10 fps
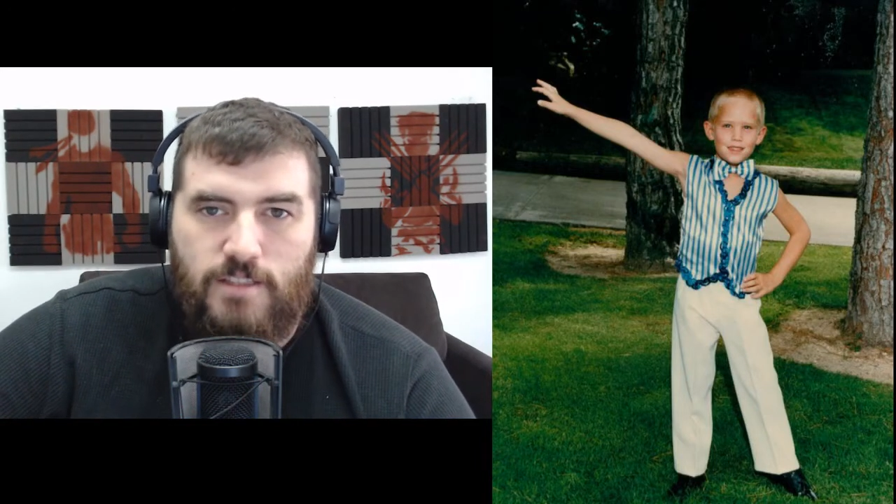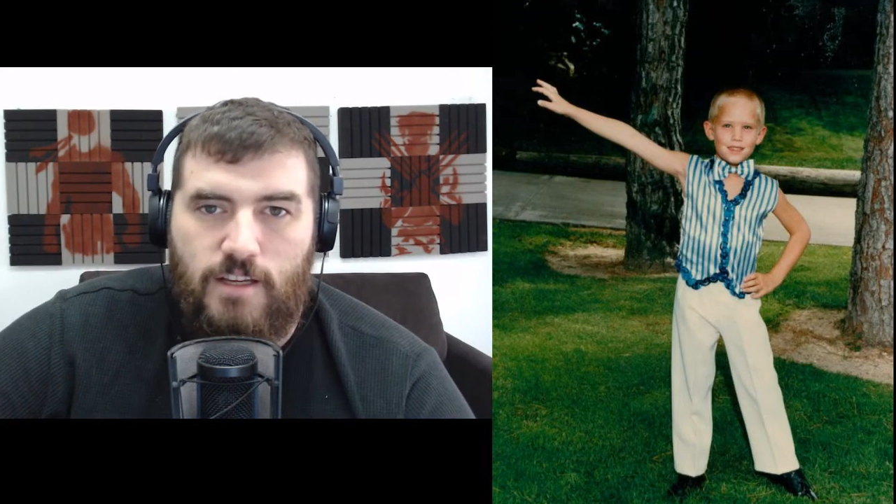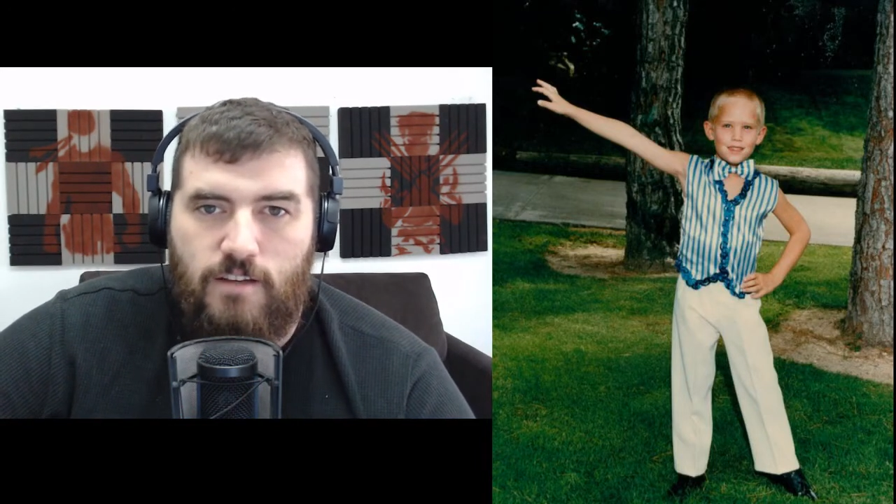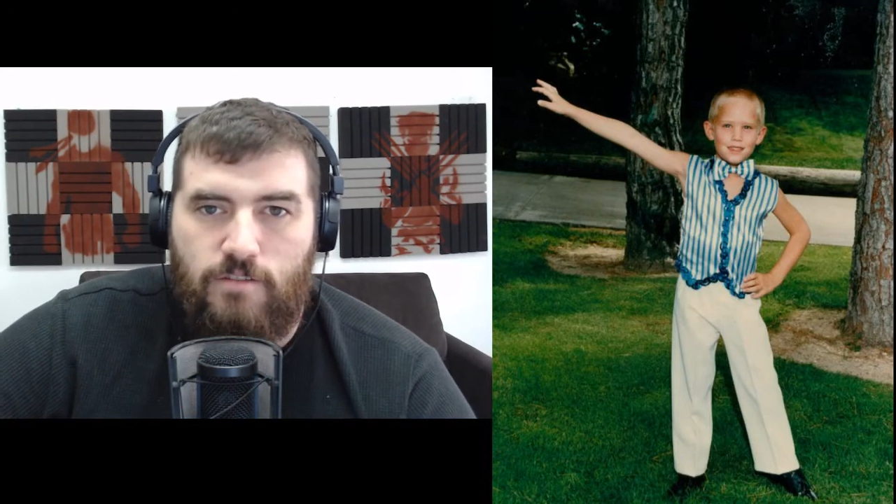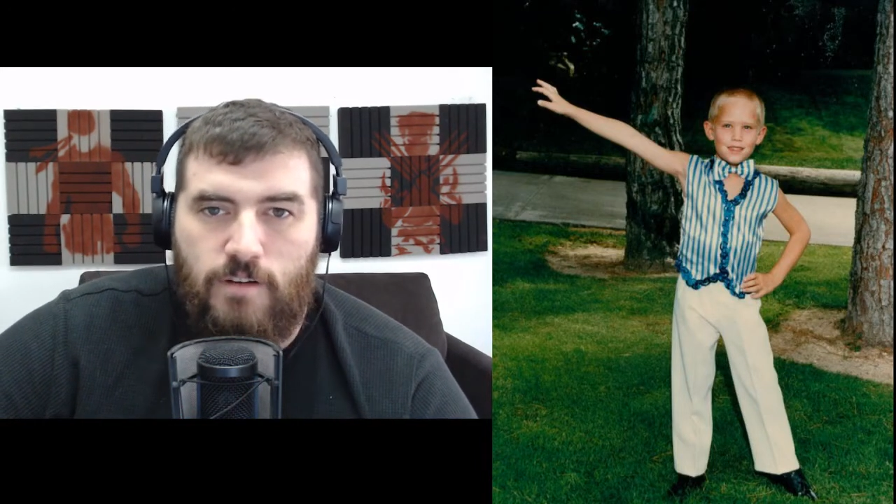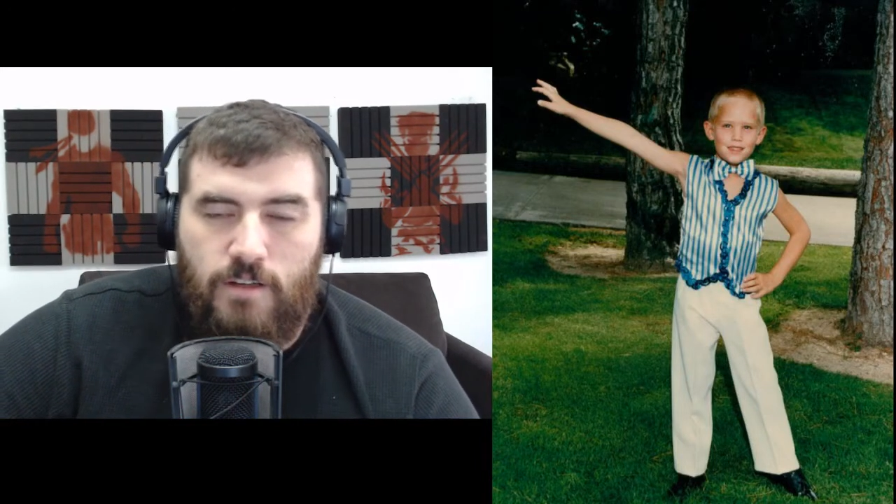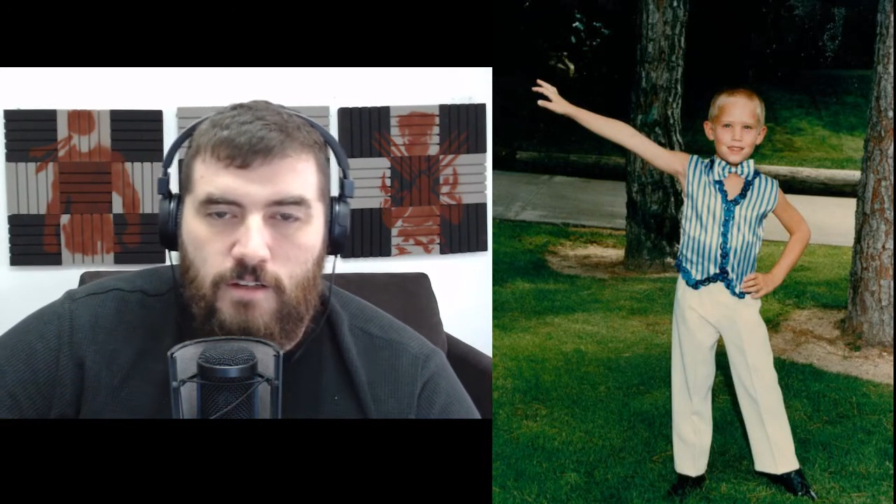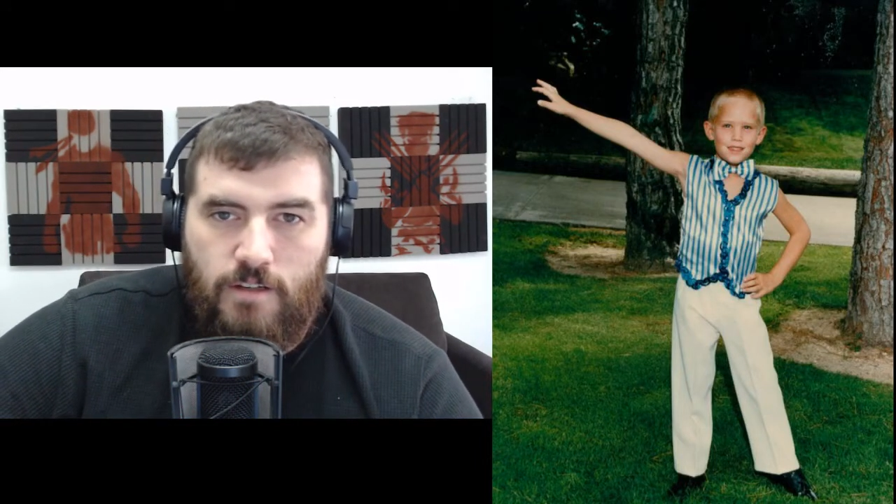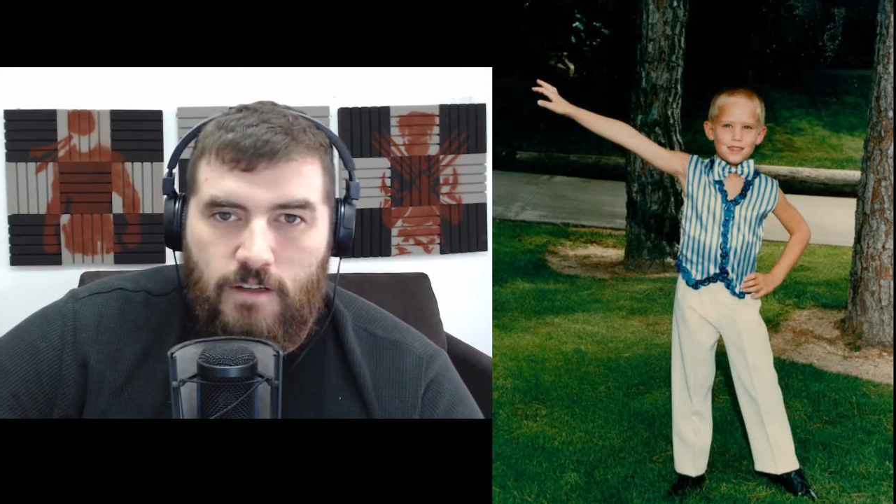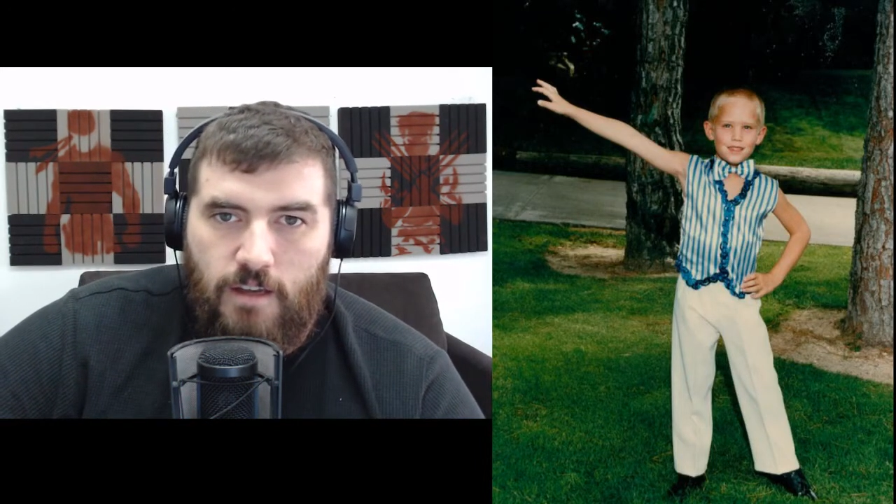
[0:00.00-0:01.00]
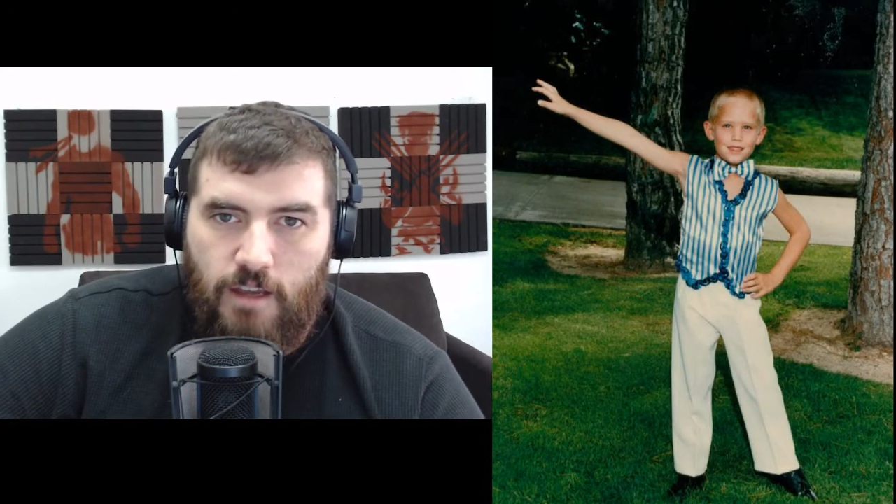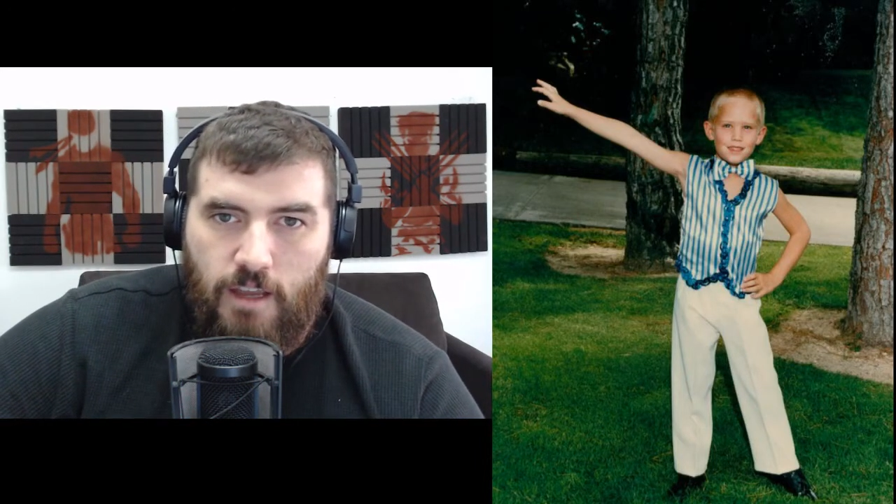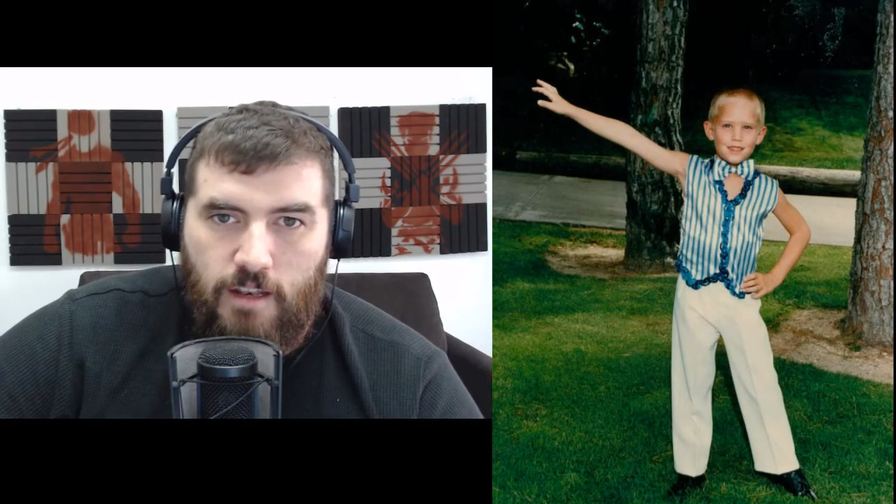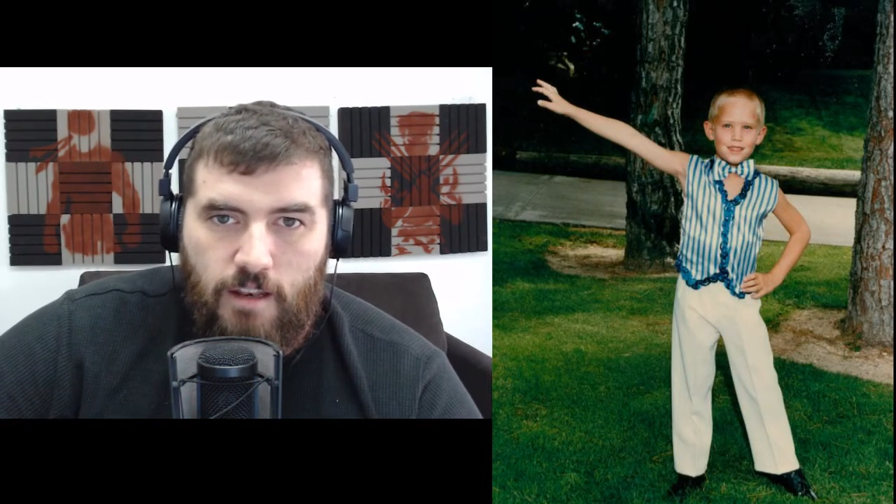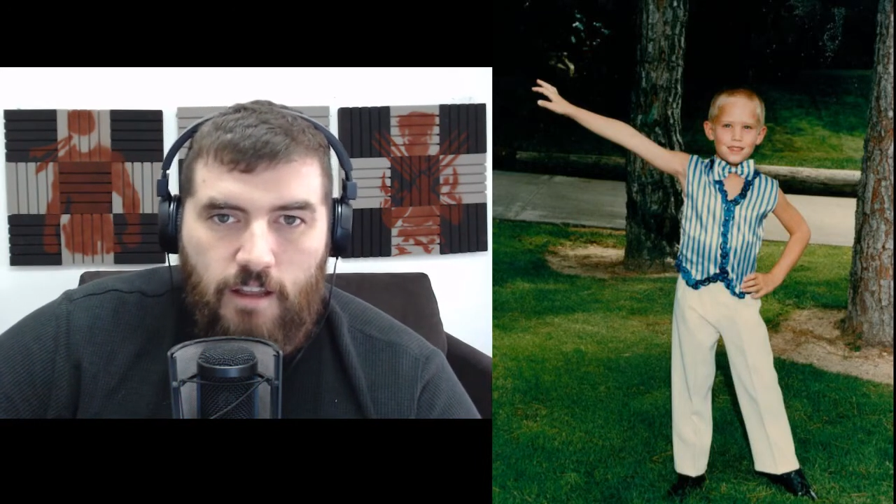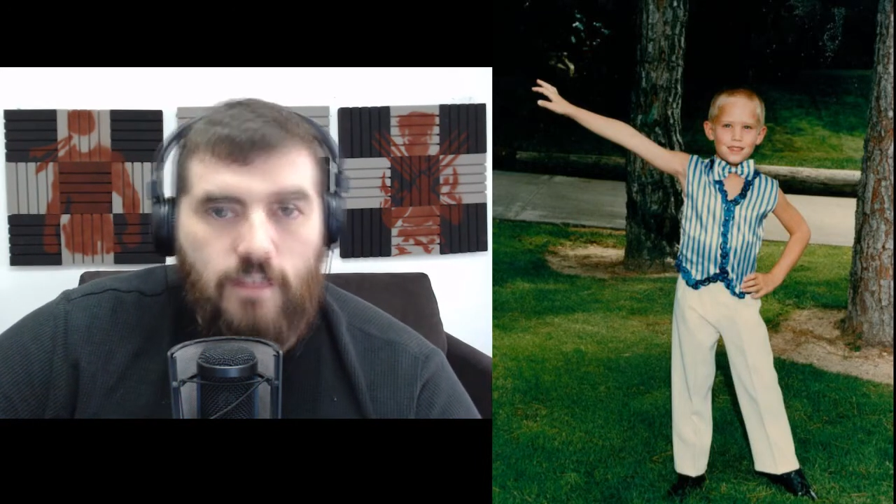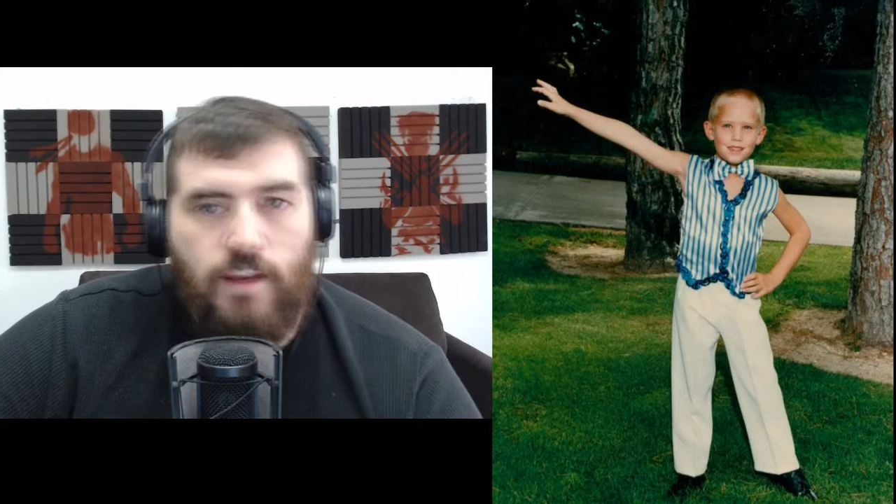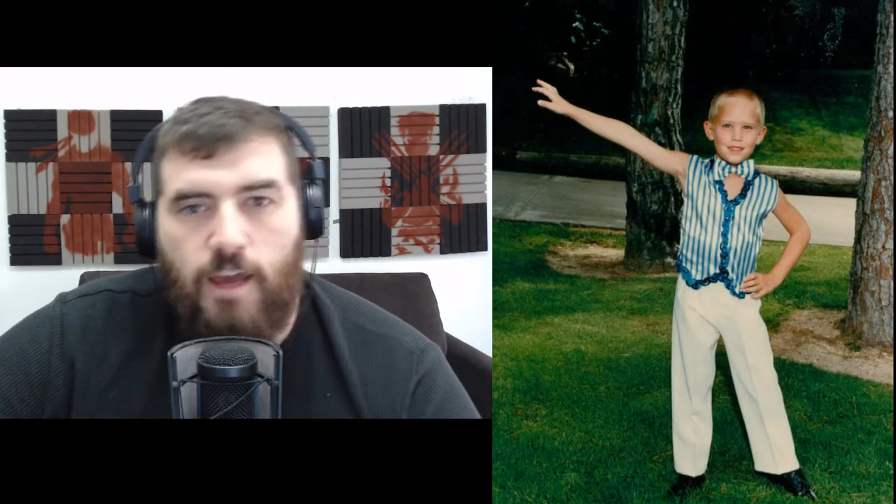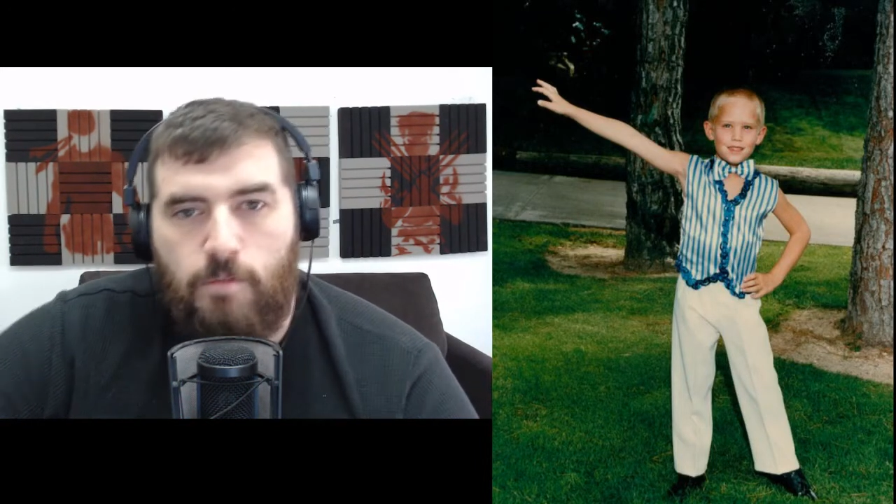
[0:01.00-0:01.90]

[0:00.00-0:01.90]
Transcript: stuff and nothing